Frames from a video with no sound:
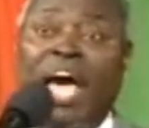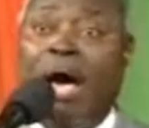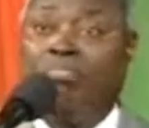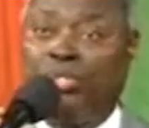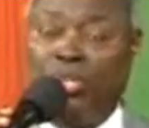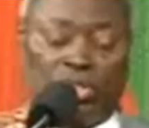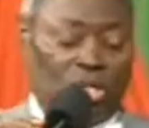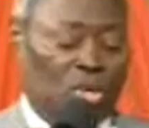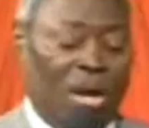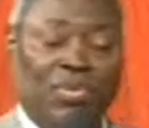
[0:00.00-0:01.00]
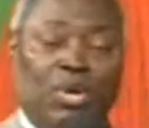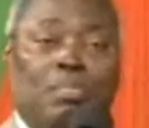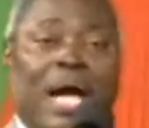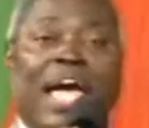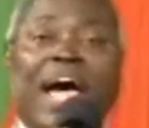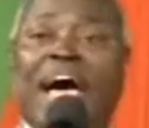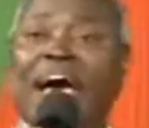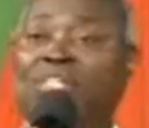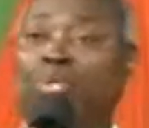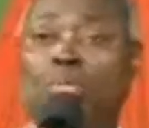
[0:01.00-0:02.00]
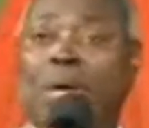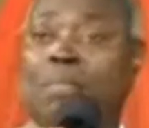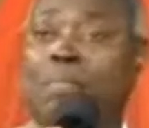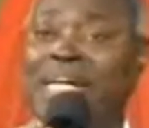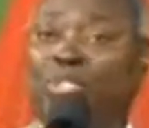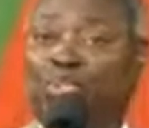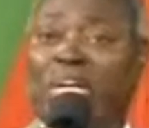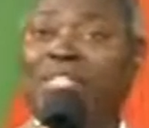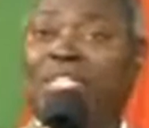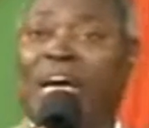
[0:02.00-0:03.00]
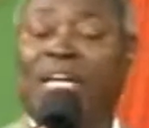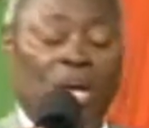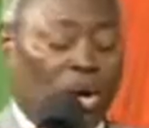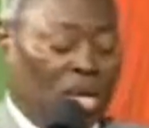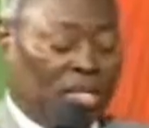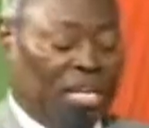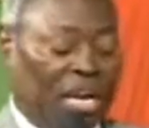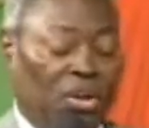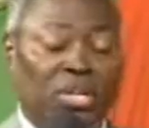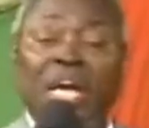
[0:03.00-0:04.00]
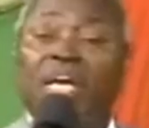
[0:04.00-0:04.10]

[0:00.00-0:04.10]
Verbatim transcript: I'm just going to have all my heart, all my mind centered on the Lord.